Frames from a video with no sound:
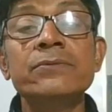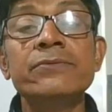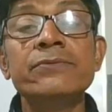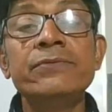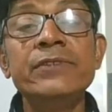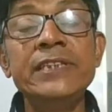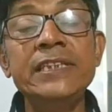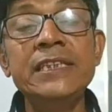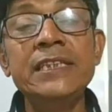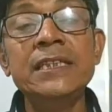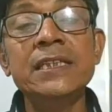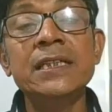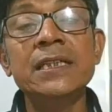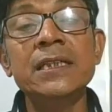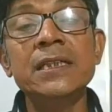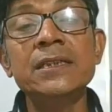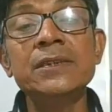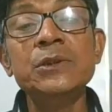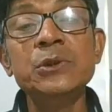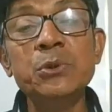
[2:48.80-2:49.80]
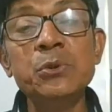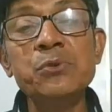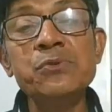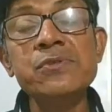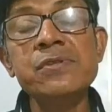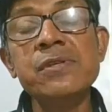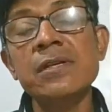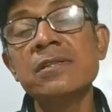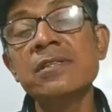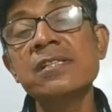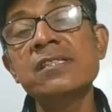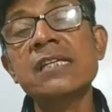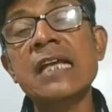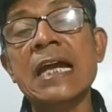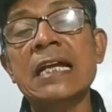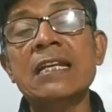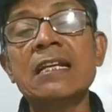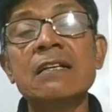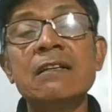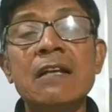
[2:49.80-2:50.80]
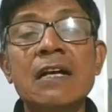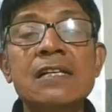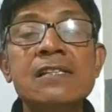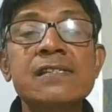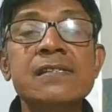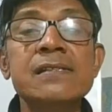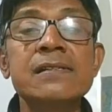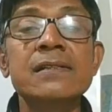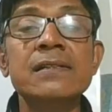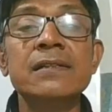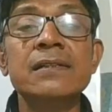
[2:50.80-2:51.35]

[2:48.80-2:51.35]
we use this scanner class